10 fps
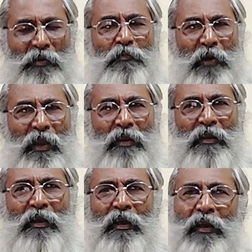In
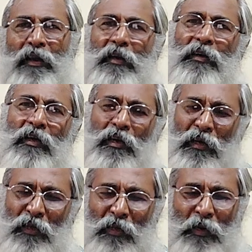men, it
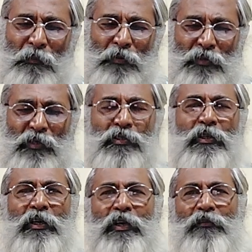represents
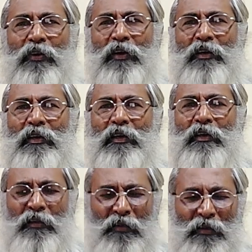a
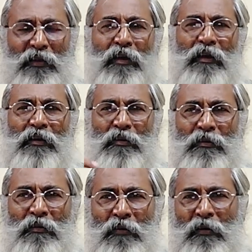difficulty in you
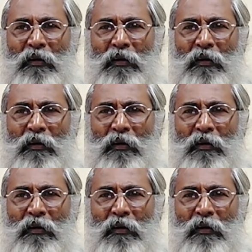know,